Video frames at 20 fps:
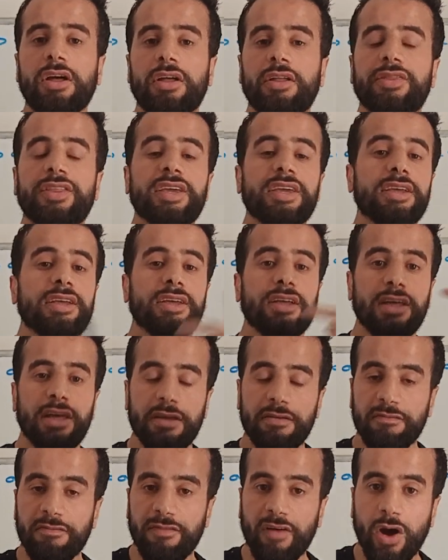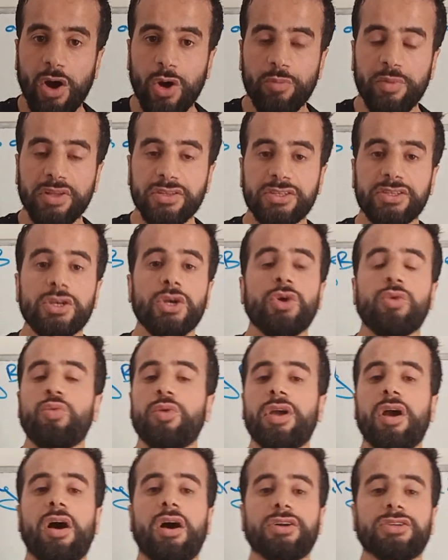the environment,
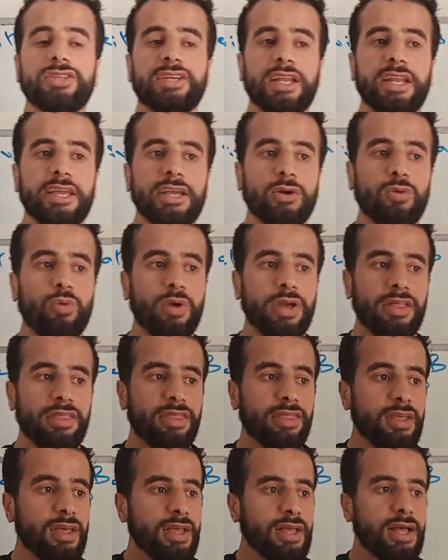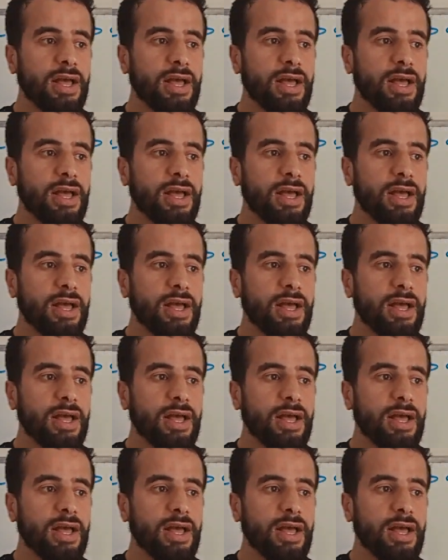we are dealing with